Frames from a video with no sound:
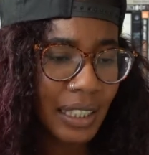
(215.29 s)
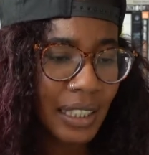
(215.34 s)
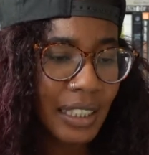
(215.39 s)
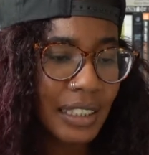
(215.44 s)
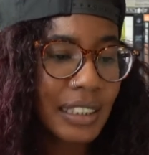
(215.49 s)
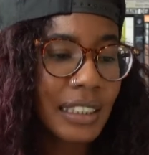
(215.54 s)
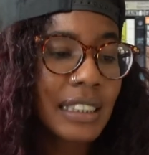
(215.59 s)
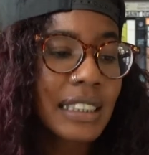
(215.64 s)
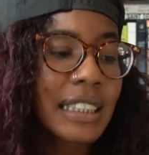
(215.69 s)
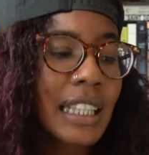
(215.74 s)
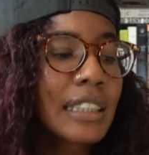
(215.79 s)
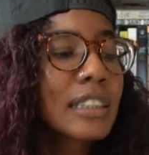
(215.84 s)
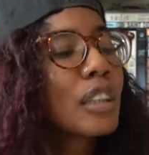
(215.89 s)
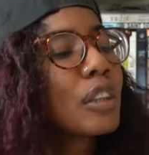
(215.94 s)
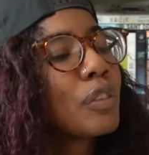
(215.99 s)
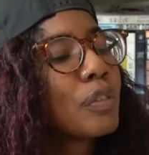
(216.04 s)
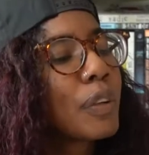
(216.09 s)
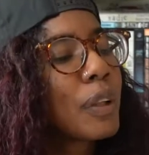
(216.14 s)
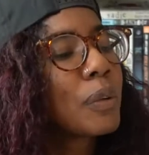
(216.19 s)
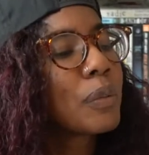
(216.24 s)
She sets
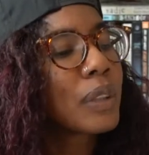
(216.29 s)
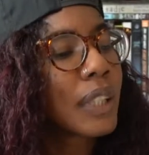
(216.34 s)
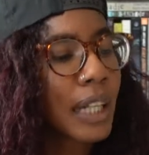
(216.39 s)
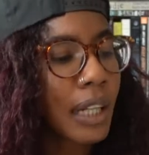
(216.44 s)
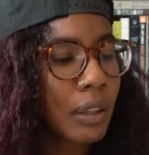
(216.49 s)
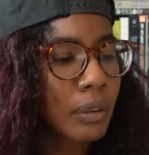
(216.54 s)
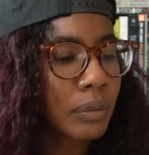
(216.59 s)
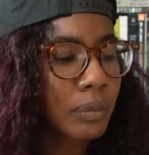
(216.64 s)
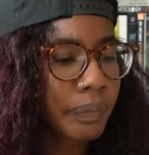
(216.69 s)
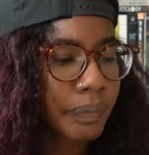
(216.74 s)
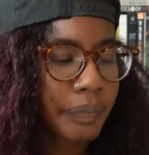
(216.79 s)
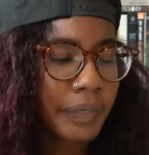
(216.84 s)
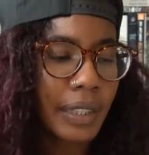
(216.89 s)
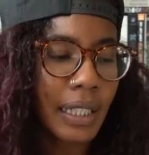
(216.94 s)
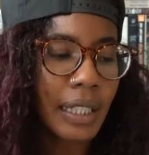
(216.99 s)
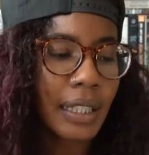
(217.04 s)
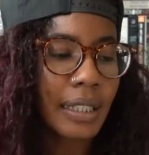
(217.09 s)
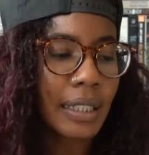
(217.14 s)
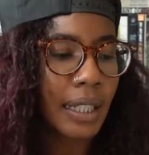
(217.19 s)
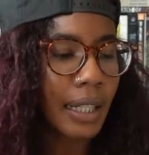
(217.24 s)
her phone down,
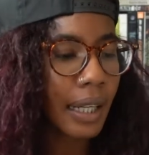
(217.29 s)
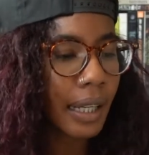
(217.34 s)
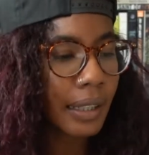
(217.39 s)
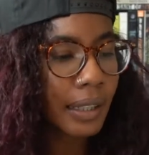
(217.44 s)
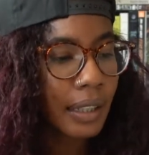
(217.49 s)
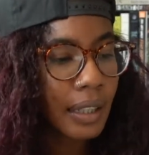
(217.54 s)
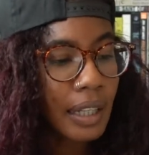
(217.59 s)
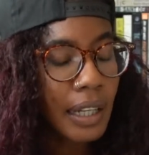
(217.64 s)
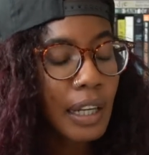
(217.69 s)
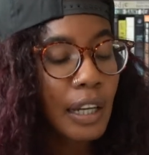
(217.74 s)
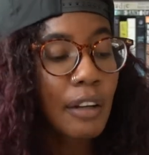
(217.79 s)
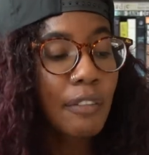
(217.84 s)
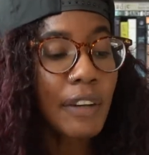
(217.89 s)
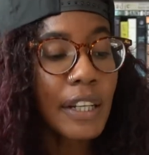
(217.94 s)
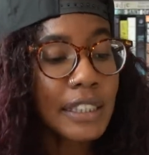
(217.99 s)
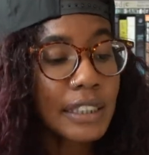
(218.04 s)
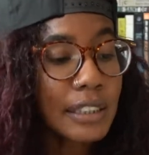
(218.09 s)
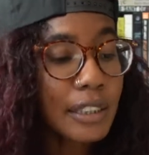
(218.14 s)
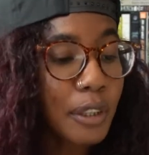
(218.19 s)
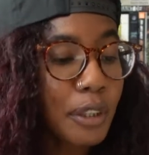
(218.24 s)
thank God,
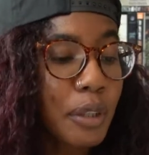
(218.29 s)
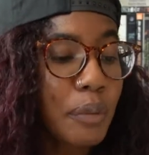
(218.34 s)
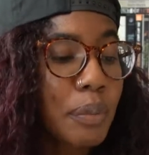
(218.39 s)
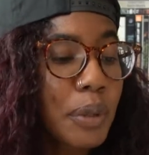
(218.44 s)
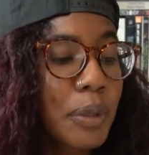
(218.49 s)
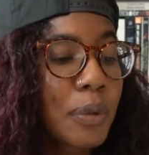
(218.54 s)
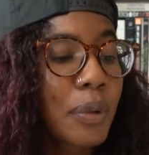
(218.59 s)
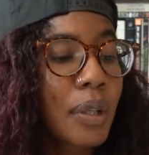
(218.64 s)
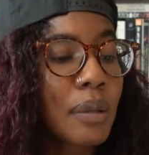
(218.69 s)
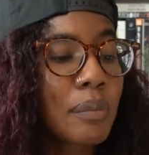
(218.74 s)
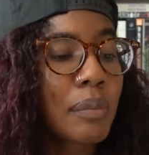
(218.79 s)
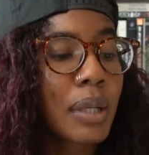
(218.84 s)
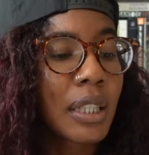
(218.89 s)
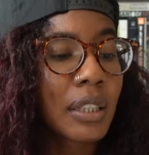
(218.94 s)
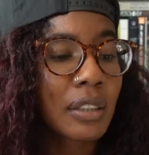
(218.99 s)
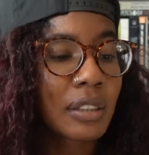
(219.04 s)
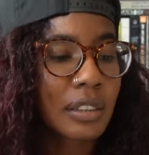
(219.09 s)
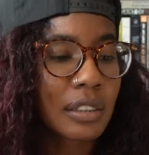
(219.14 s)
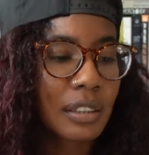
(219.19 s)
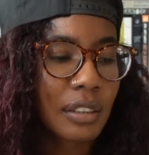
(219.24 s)
faces her computer and
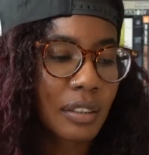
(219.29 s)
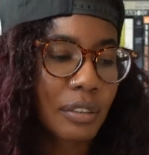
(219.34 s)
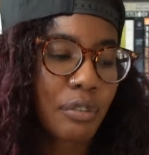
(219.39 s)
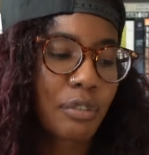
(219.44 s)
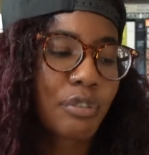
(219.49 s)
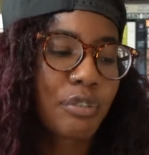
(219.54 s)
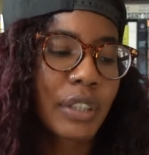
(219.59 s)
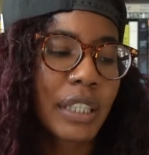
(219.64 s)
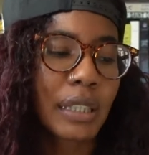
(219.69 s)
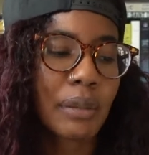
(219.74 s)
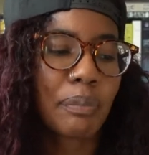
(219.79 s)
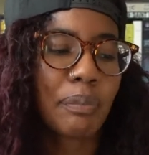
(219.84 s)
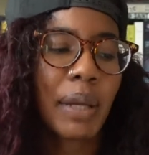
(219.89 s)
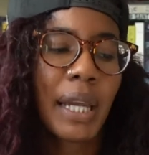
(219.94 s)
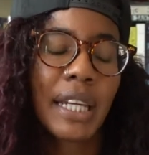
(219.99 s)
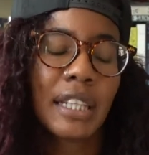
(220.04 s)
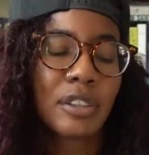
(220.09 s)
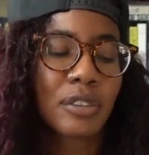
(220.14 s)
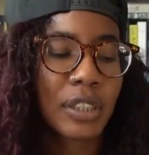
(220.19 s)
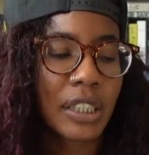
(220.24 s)
mutters, friggin'
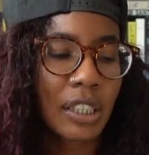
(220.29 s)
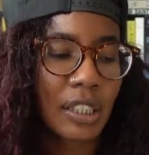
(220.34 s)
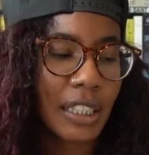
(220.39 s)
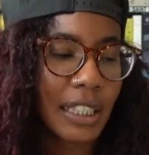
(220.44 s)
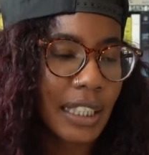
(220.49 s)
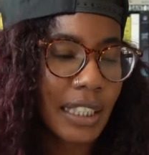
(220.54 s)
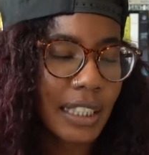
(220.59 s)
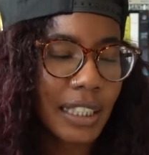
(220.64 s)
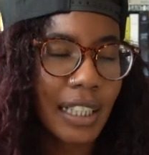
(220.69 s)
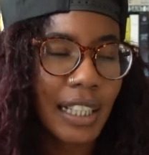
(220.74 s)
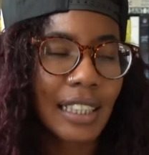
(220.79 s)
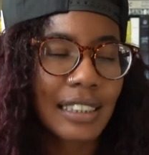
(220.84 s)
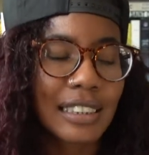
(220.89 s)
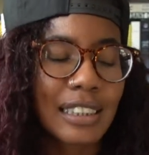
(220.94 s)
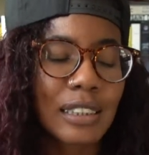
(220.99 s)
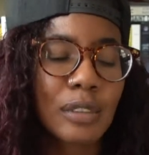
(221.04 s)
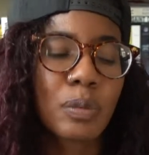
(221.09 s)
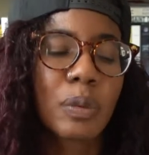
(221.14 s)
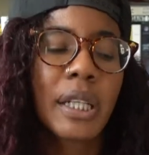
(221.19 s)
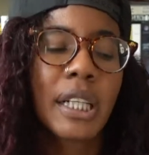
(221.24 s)
patriarchy, I
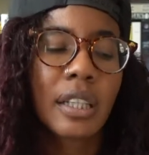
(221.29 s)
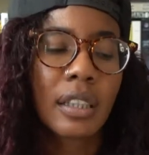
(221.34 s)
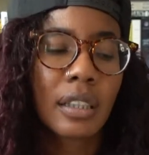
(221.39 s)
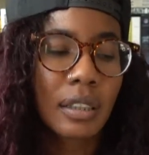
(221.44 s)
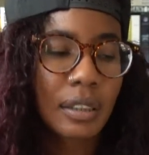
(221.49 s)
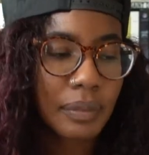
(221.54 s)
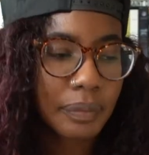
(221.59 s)
swear.